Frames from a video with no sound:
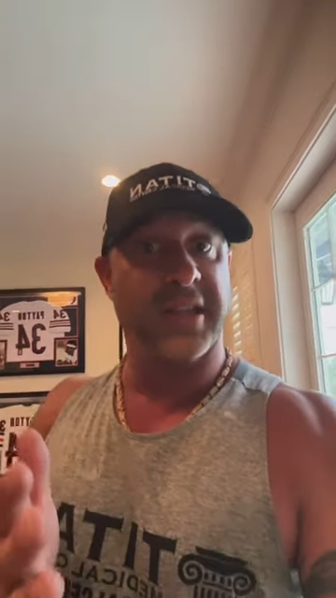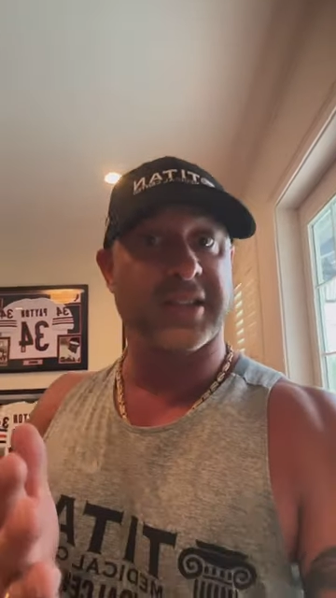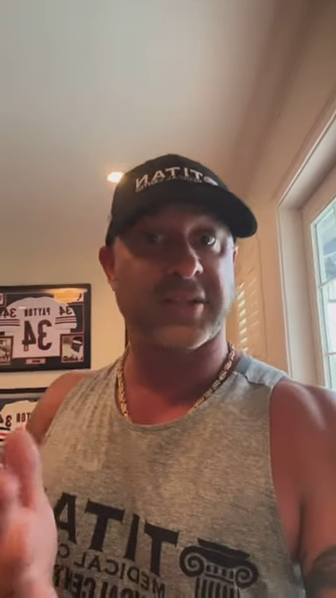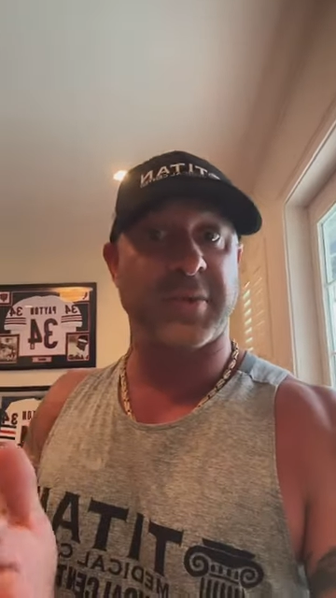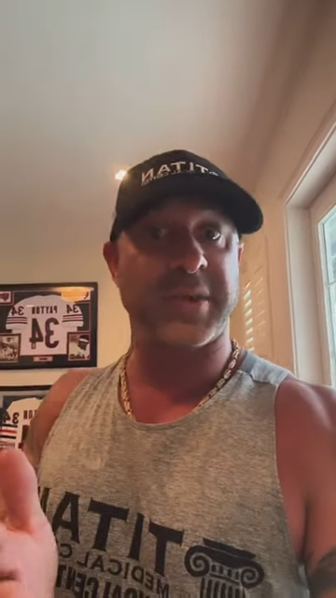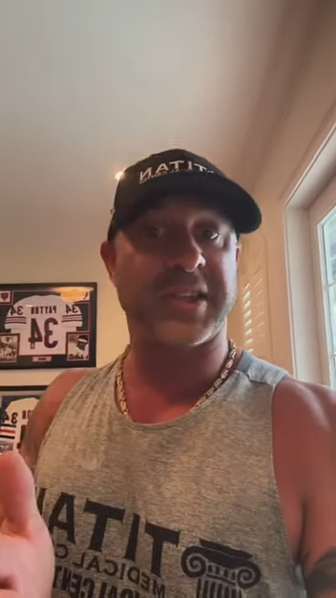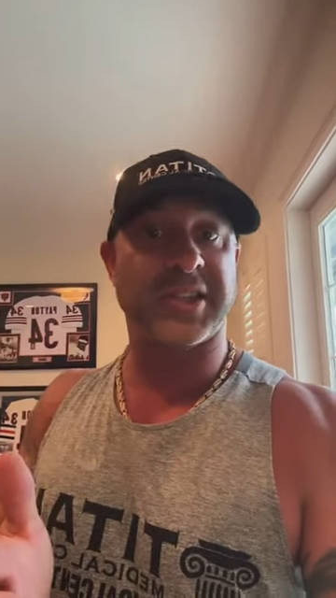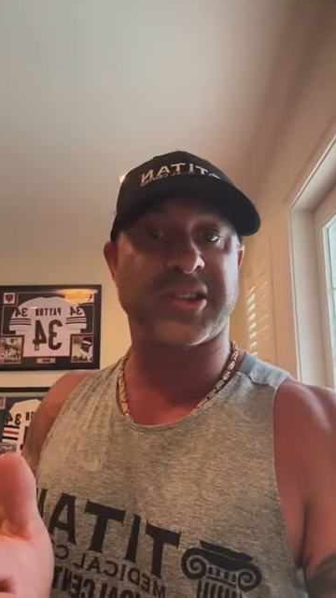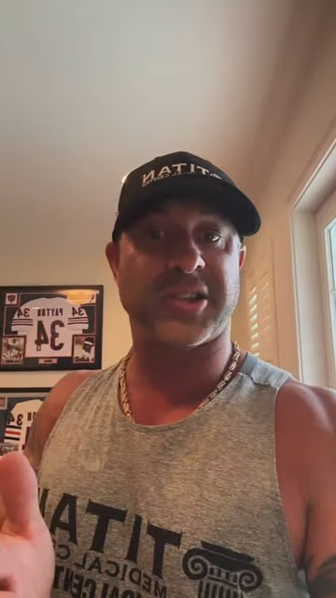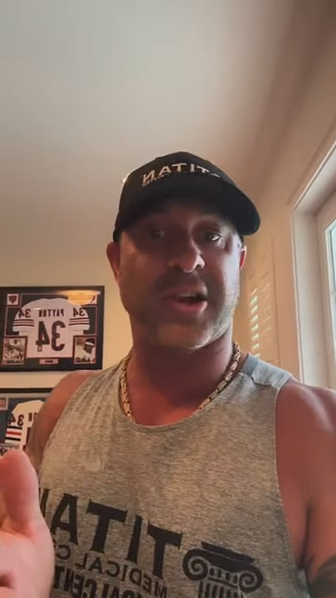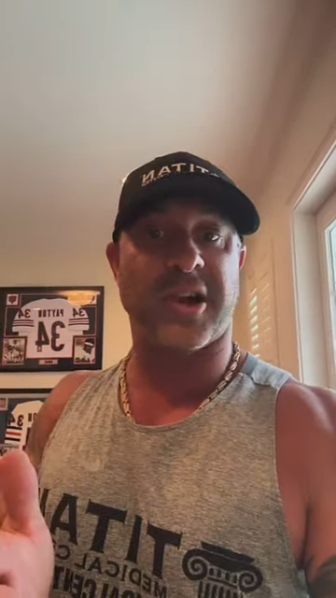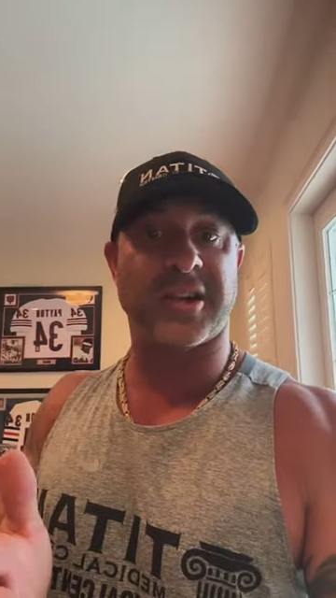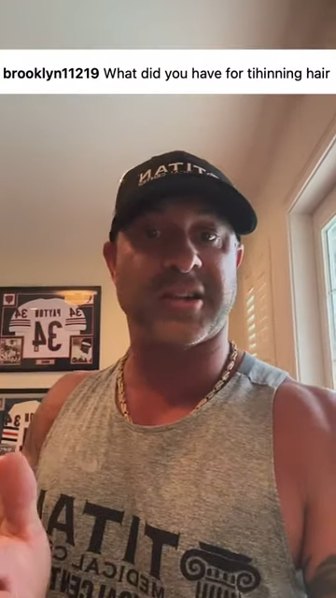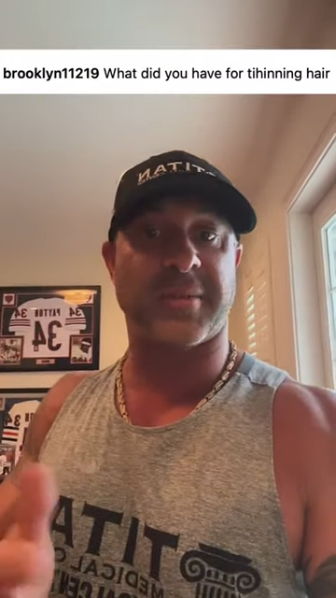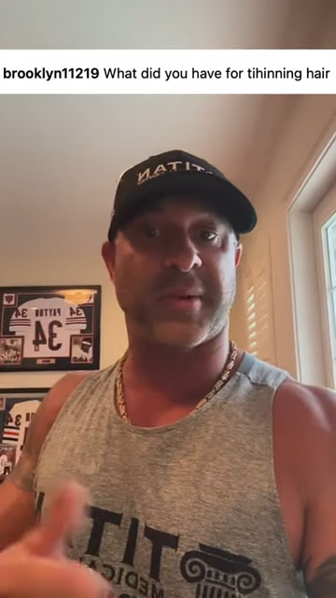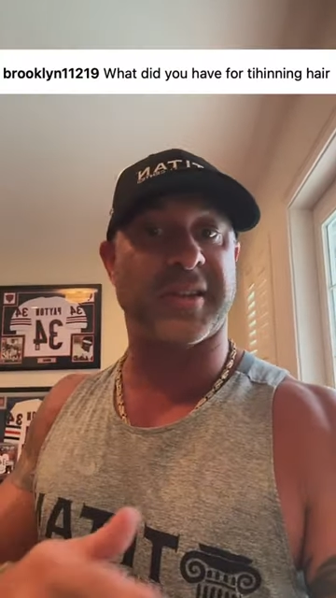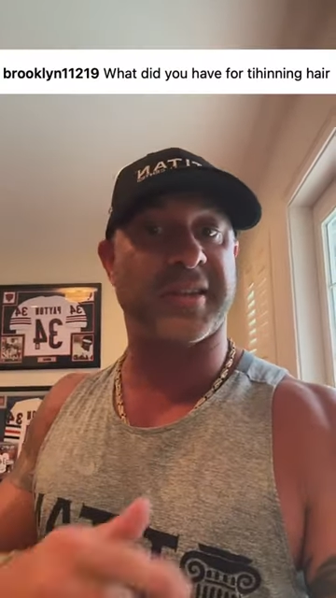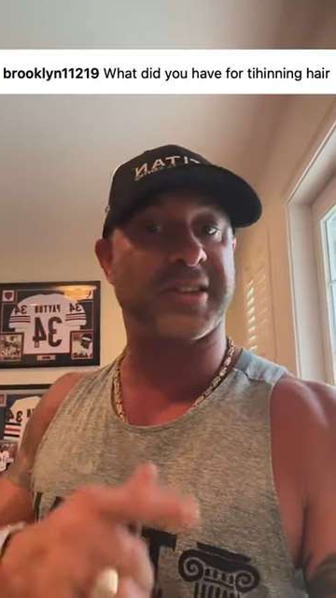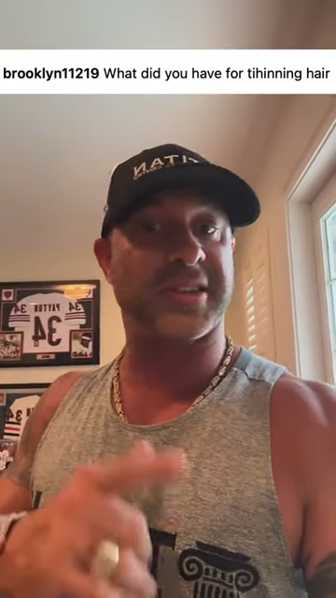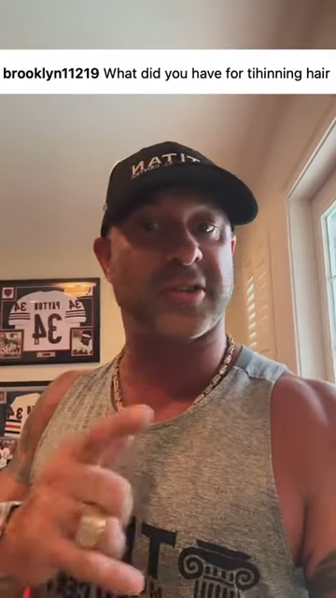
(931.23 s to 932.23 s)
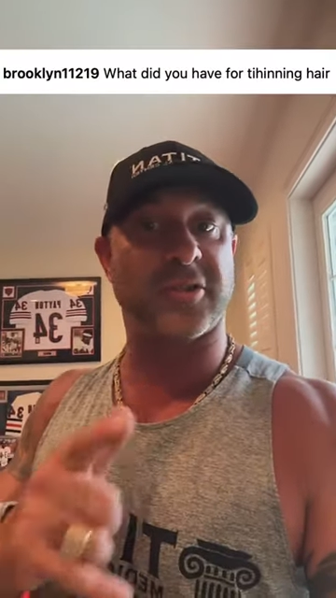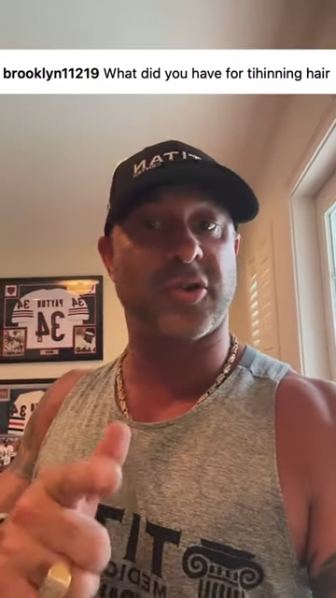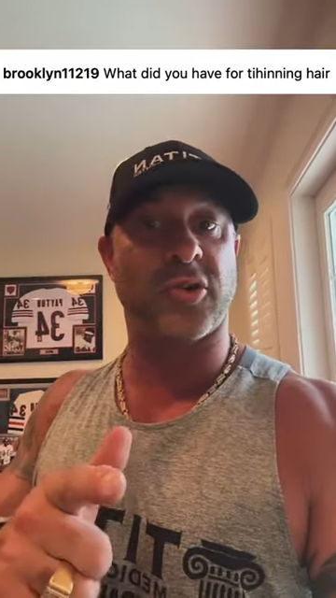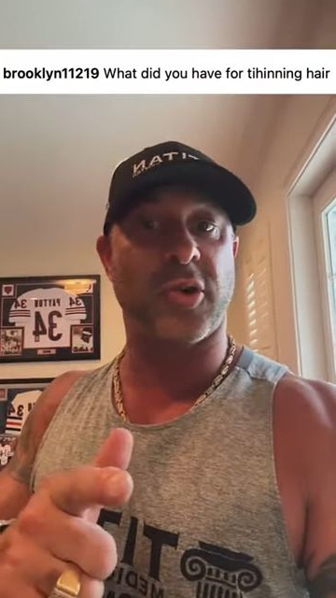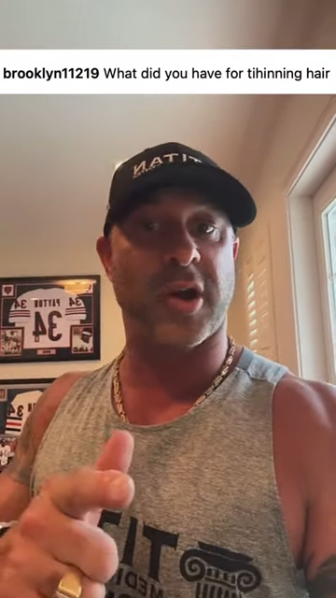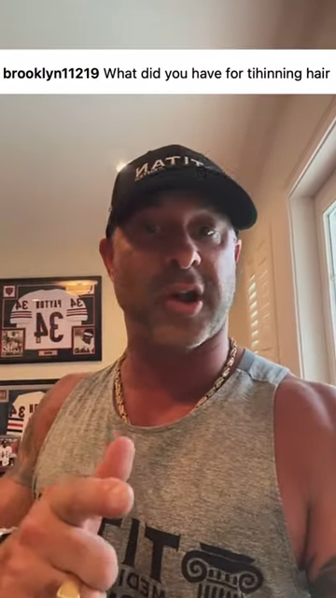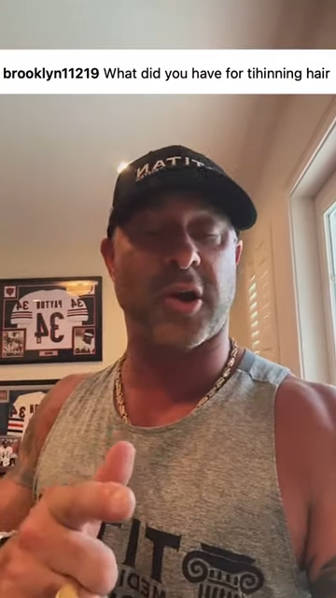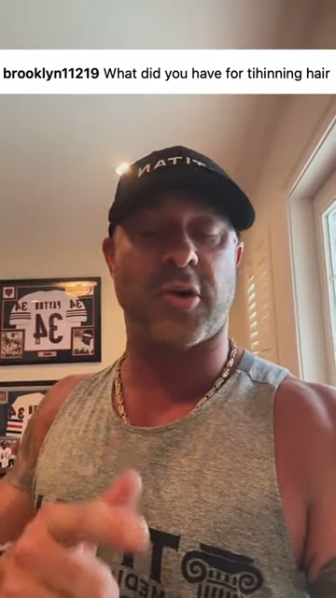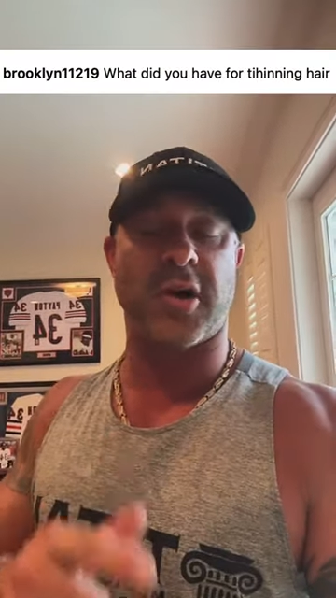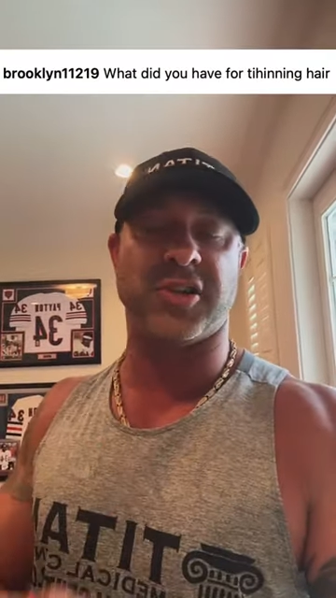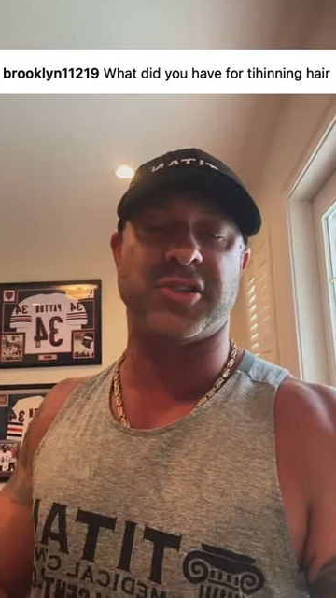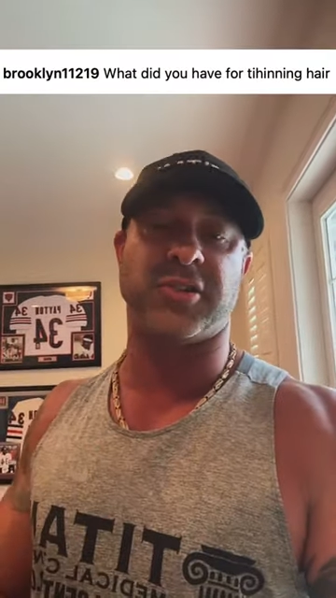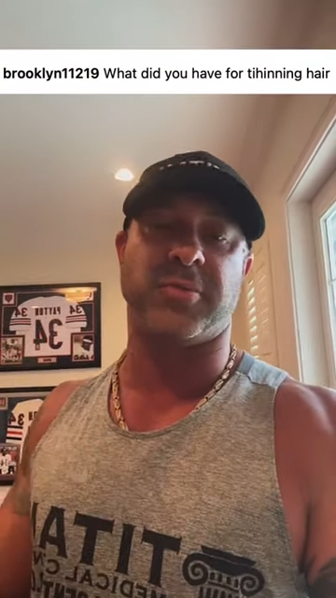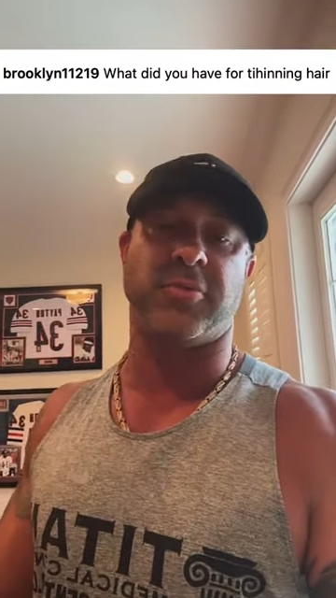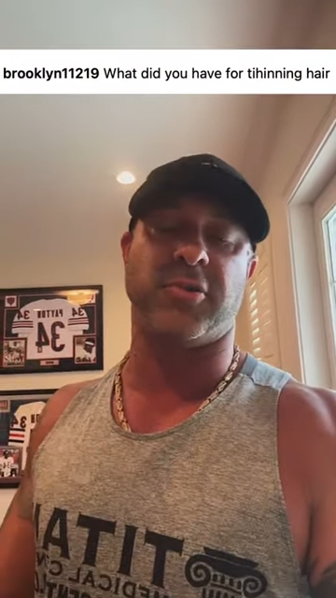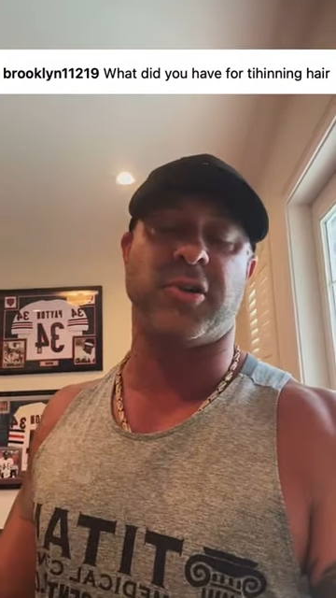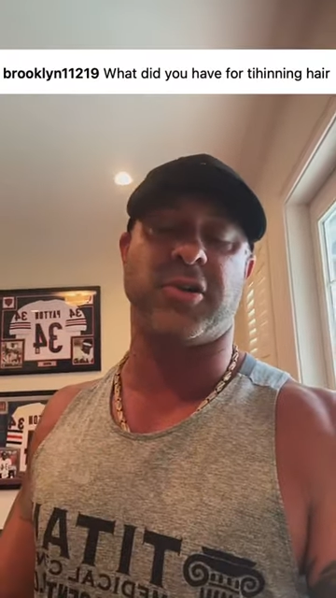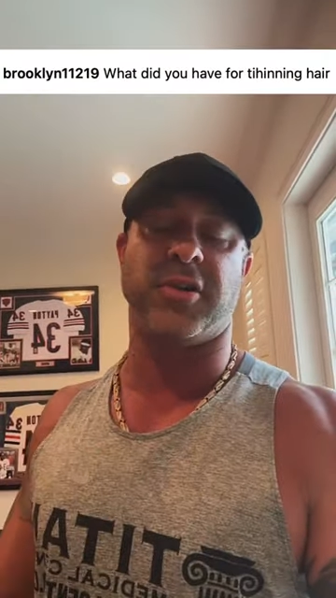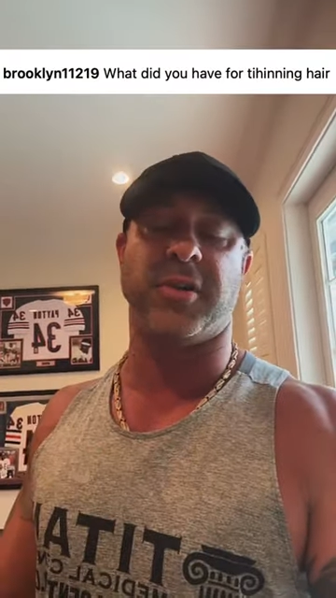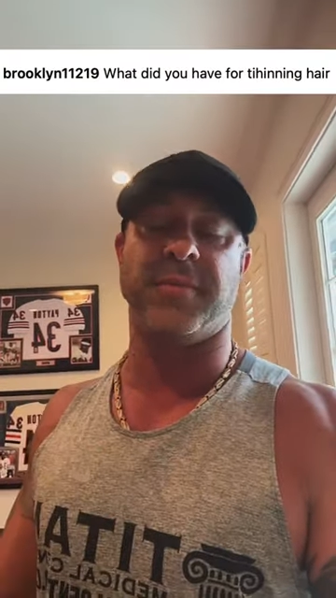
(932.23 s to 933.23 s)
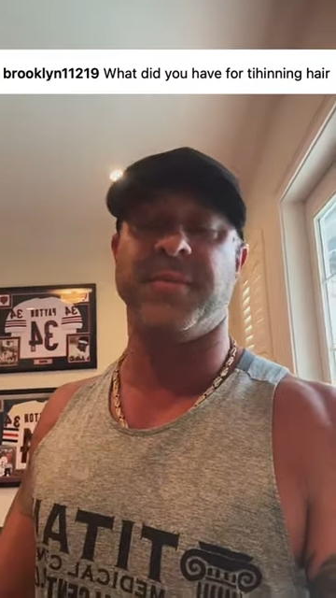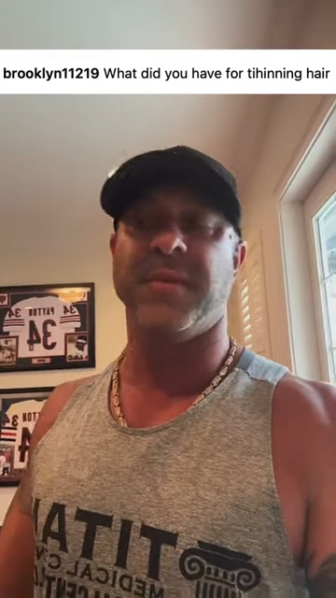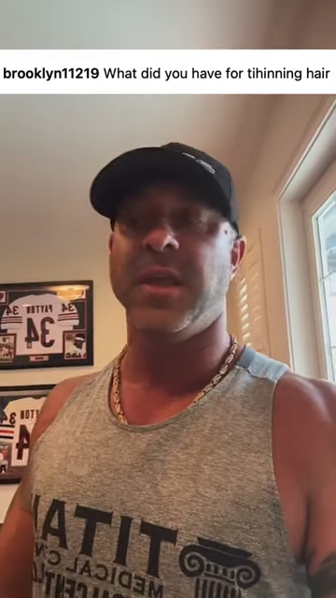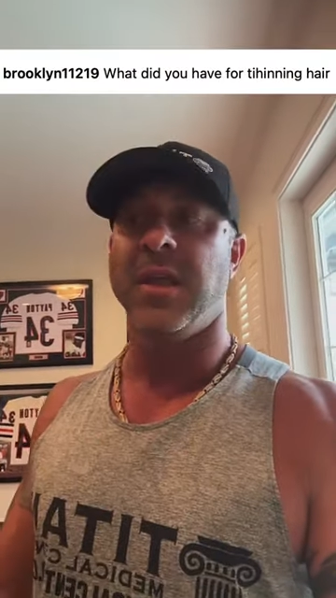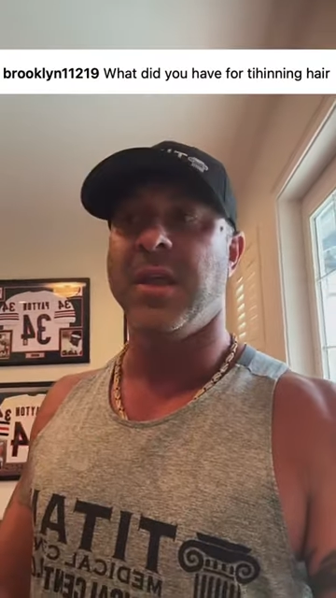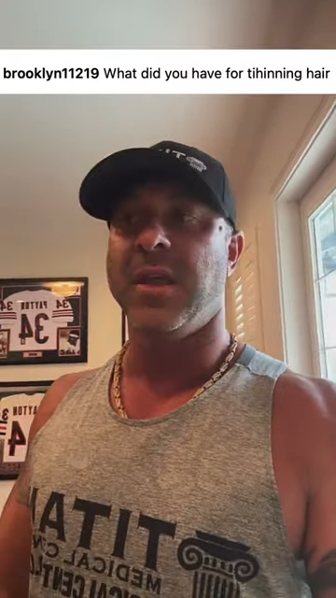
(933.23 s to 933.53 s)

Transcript: So we just talked about this. This is a great question, Brooklyn.